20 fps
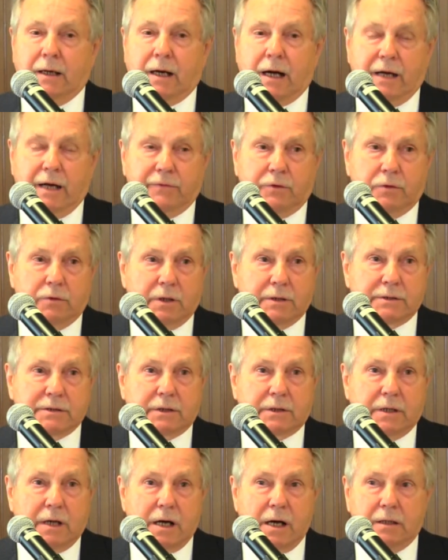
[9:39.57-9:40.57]
I've gone
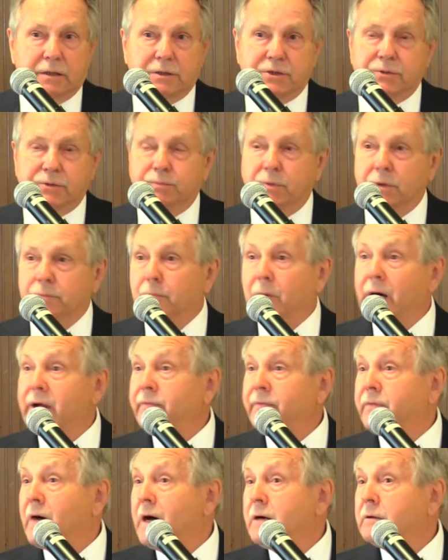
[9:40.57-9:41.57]
to college, but
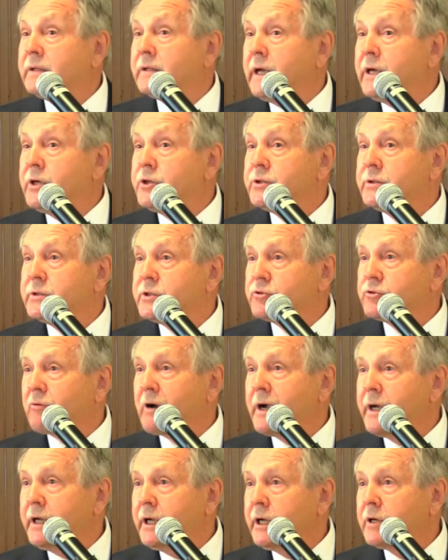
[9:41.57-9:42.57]
my foundation is
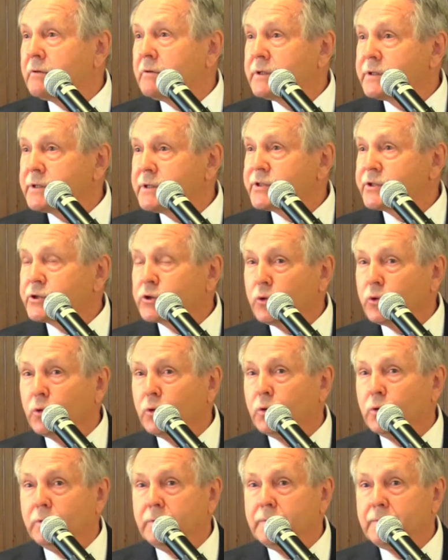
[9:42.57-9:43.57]
right here at this
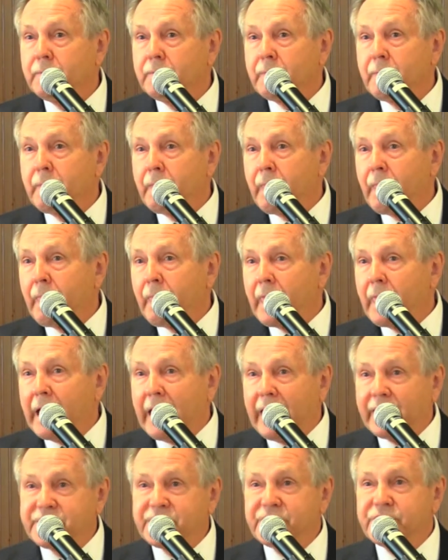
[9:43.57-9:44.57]
school.
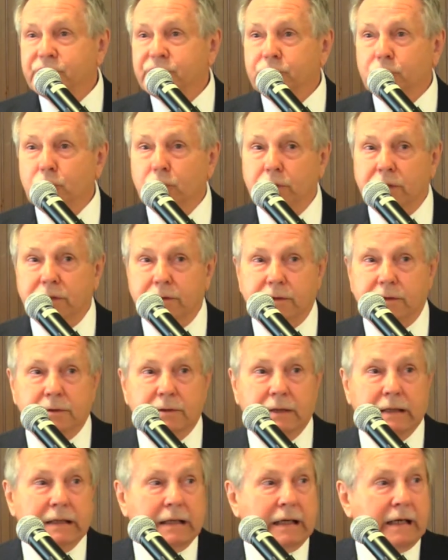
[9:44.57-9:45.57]
As a student,
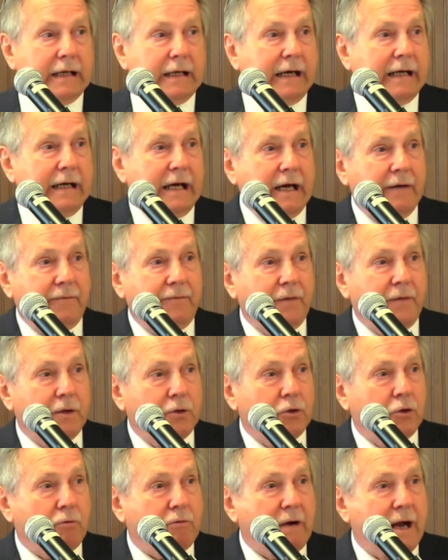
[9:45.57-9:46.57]
and I have
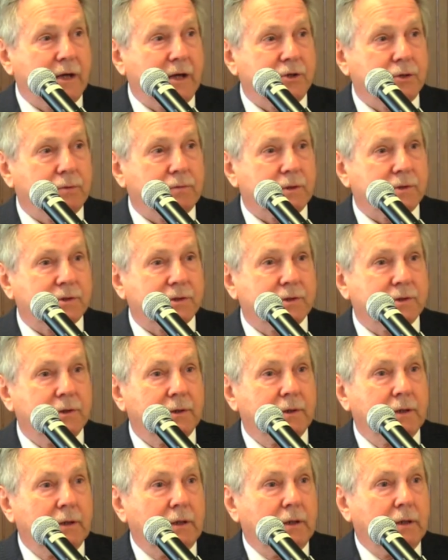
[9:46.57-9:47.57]
fellow graduates.
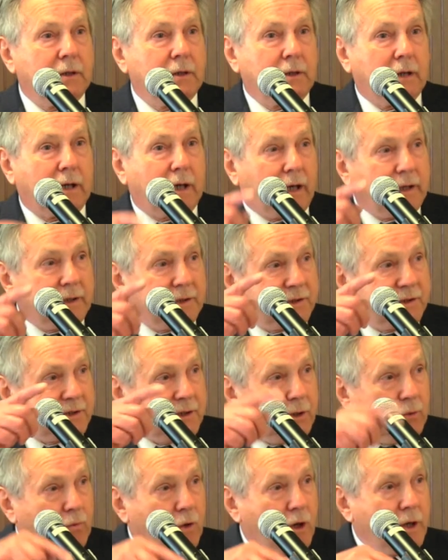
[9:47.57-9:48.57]
I could
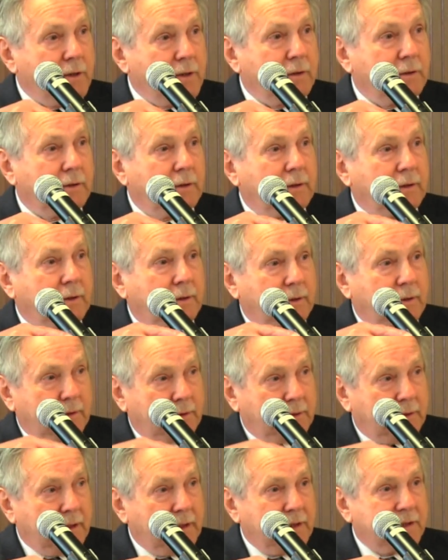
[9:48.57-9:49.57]
see one,
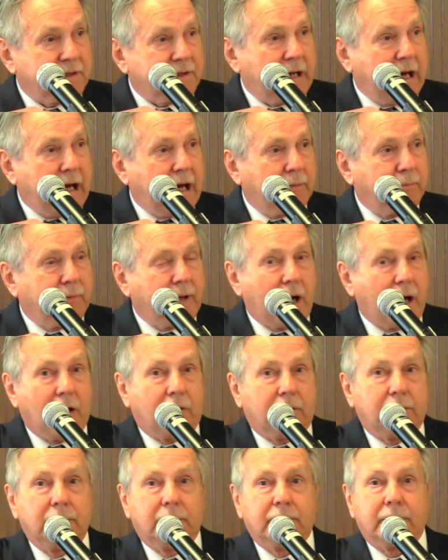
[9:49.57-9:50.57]
Dennis
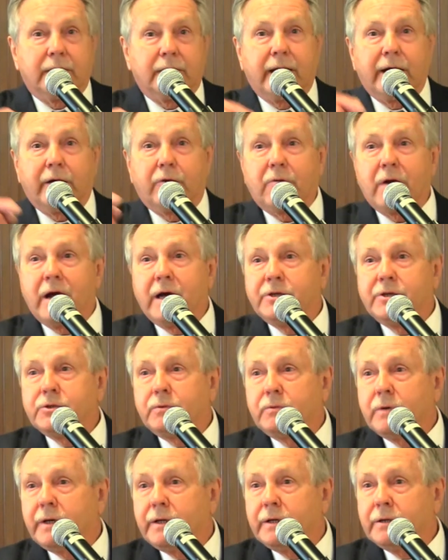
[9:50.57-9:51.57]
Abdow, that I
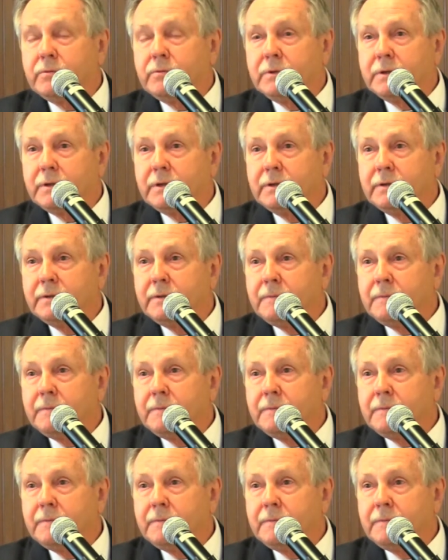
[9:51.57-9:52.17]
graduated with.